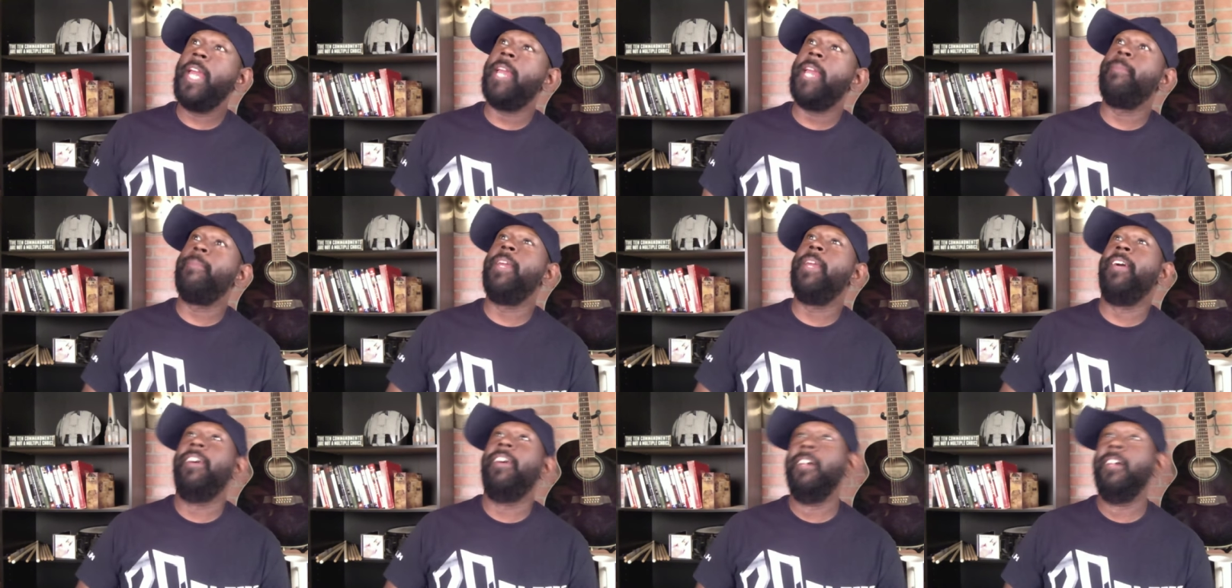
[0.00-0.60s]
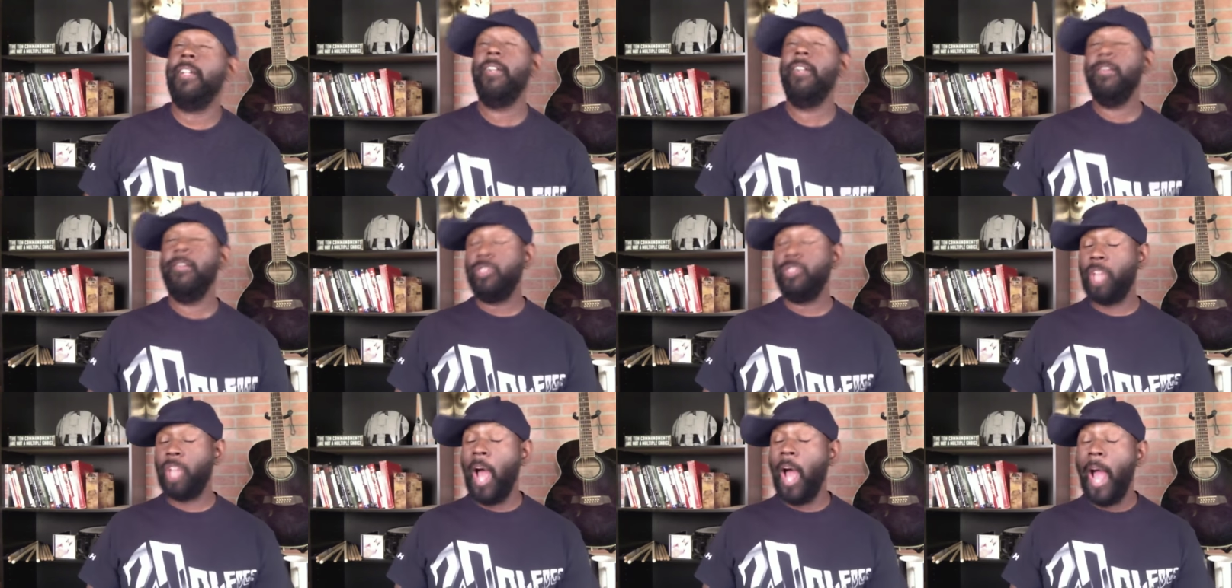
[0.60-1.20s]
You know,
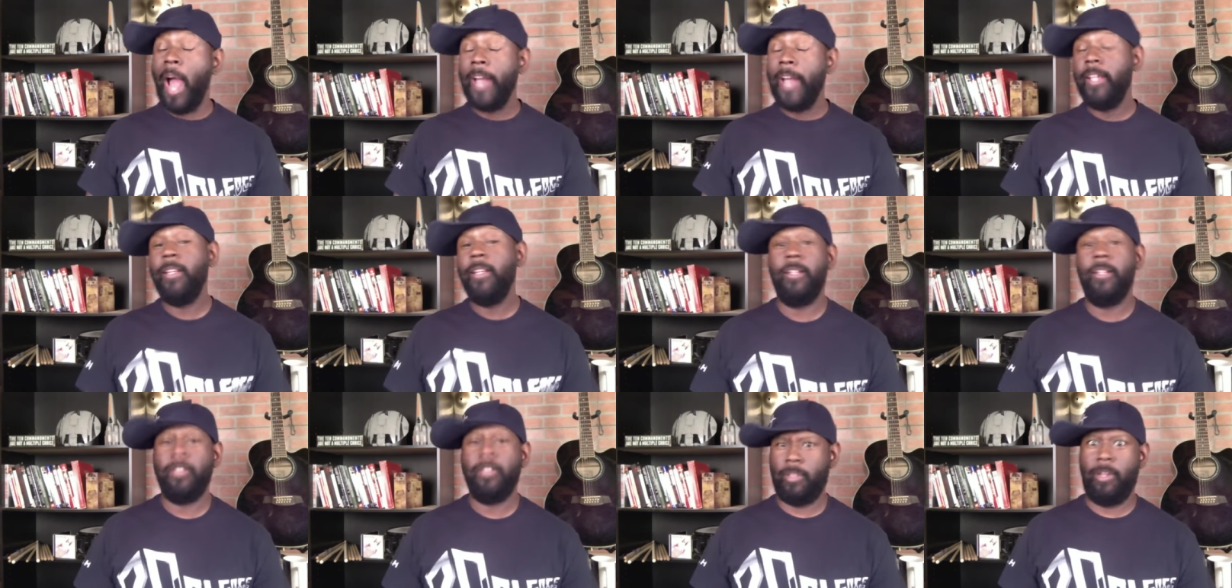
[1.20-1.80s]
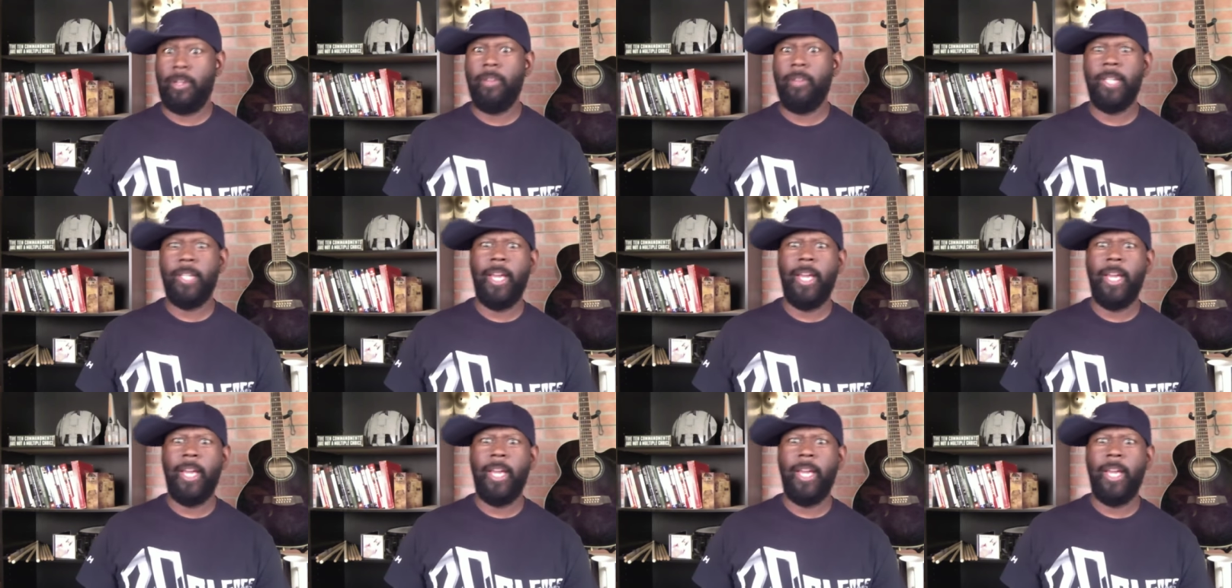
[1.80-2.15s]
tiny. It's like, okay.